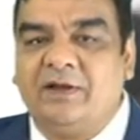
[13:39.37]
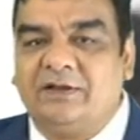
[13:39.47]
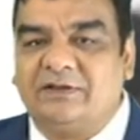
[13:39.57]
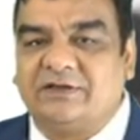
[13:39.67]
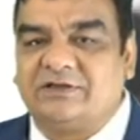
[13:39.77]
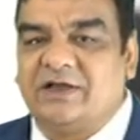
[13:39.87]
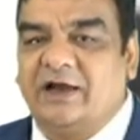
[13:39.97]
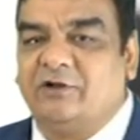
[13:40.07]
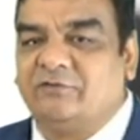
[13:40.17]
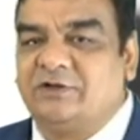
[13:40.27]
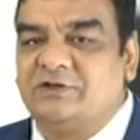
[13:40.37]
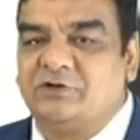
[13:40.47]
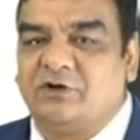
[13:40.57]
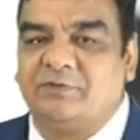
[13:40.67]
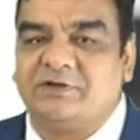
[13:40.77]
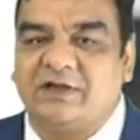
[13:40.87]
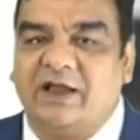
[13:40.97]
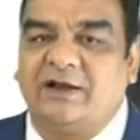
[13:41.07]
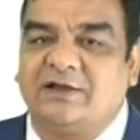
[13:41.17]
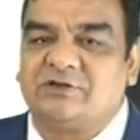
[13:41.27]
The side of the jejunum is
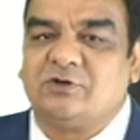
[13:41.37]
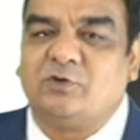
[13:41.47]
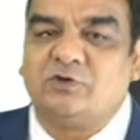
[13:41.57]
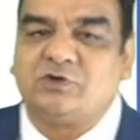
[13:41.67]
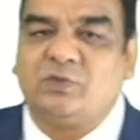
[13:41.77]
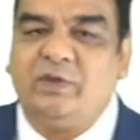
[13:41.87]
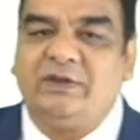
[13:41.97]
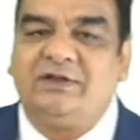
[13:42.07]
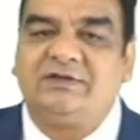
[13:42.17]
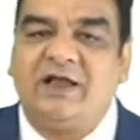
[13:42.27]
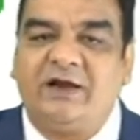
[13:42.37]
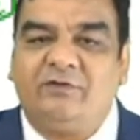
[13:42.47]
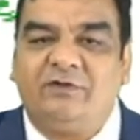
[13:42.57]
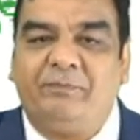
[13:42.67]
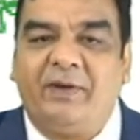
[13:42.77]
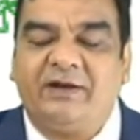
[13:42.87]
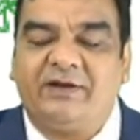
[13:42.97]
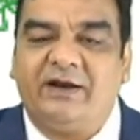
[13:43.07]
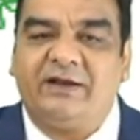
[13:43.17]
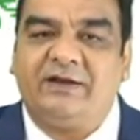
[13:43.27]
anastomosed with the side of the
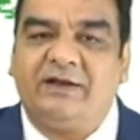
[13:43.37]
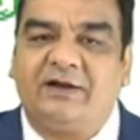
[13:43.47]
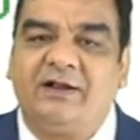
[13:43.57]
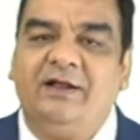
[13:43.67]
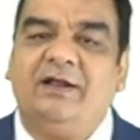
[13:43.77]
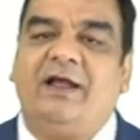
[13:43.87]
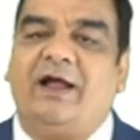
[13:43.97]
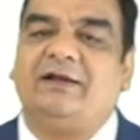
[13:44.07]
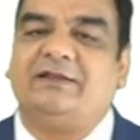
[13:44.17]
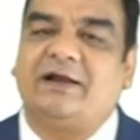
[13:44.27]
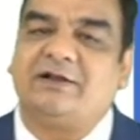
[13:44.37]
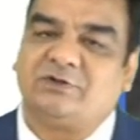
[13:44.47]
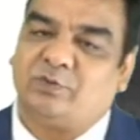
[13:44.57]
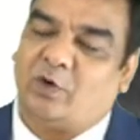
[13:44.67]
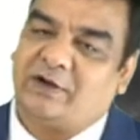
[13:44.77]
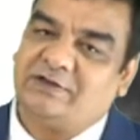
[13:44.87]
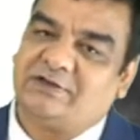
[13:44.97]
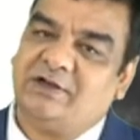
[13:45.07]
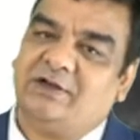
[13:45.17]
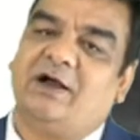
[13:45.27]
pancreatic duct. And that is what
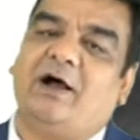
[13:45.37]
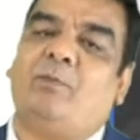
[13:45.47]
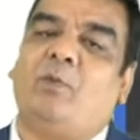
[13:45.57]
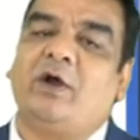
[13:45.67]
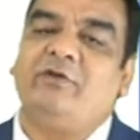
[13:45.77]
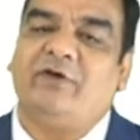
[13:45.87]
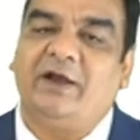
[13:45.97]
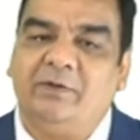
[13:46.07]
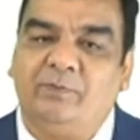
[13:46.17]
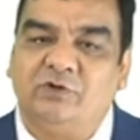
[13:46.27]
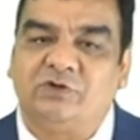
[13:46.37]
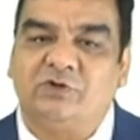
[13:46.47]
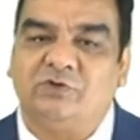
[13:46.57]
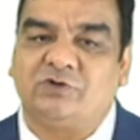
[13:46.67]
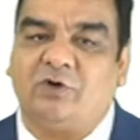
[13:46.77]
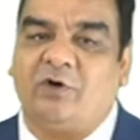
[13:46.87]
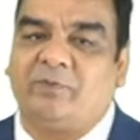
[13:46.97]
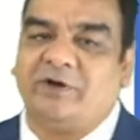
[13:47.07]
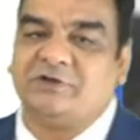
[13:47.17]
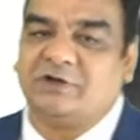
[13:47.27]
is a modified Pustos
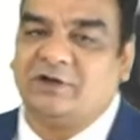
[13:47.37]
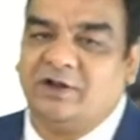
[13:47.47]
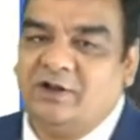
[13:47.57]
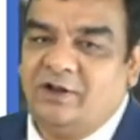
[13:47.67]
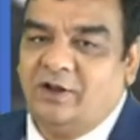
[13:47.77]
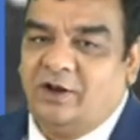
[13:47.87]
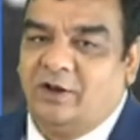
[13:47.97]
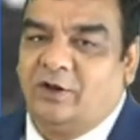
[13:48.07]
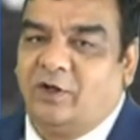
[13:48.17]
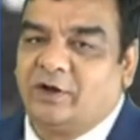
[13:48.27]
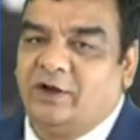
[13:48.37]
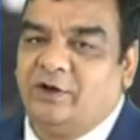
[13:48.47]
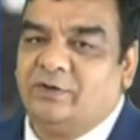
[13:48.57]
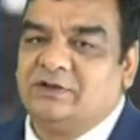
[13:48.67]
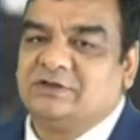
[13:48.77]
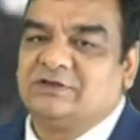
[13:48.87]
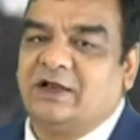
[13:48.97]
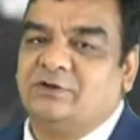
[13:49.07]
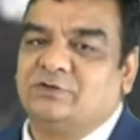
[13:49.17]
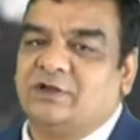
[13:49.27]
operation, longitudinal
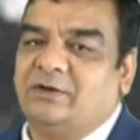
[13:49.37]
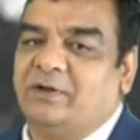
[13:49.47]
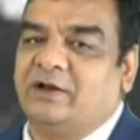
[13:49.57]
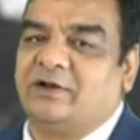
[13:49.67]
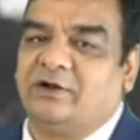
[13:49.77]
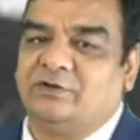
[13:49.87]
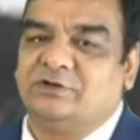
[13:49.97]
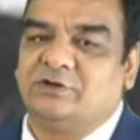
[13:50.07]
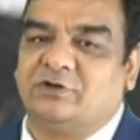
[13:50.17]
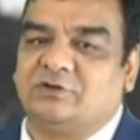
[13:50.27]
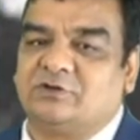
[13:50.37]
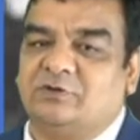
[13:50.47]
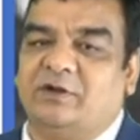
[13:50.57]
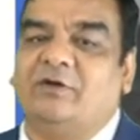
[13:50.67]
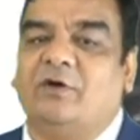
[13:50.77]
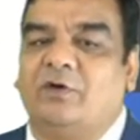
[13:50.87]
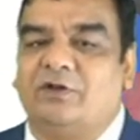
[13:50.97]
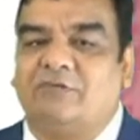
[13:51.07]
side-to-side pancreaticojejunostomy, or the